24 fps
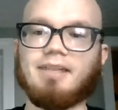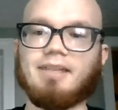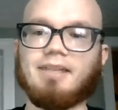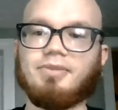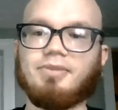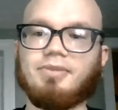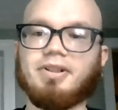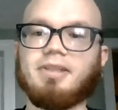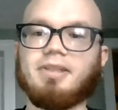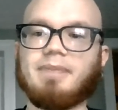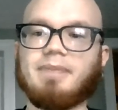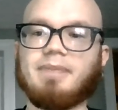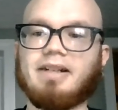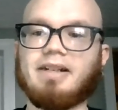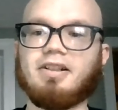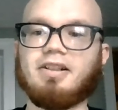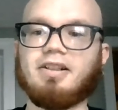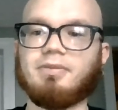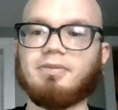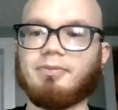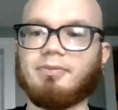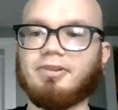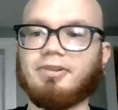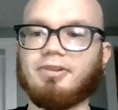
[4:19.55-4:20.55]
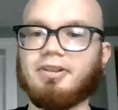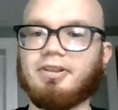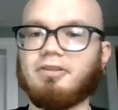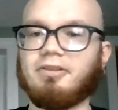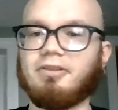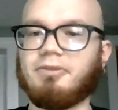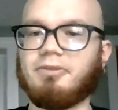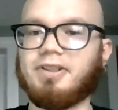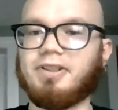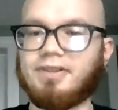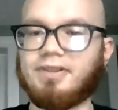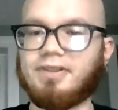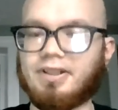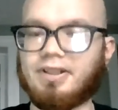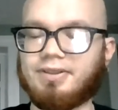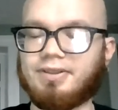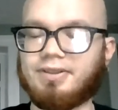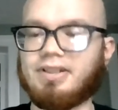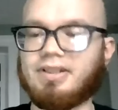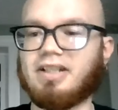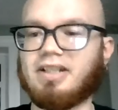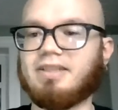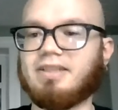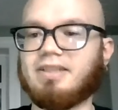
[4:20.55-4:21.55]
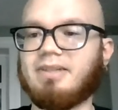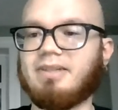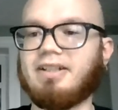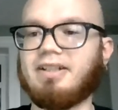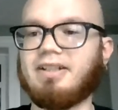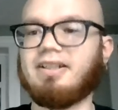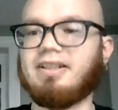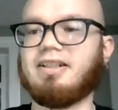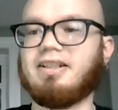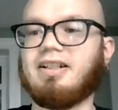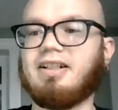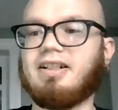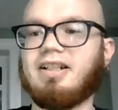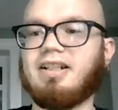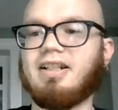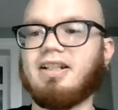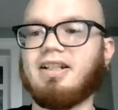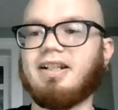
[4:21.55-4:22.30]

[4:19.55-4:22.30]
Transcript: during Barry's memorial, which is also talked about here.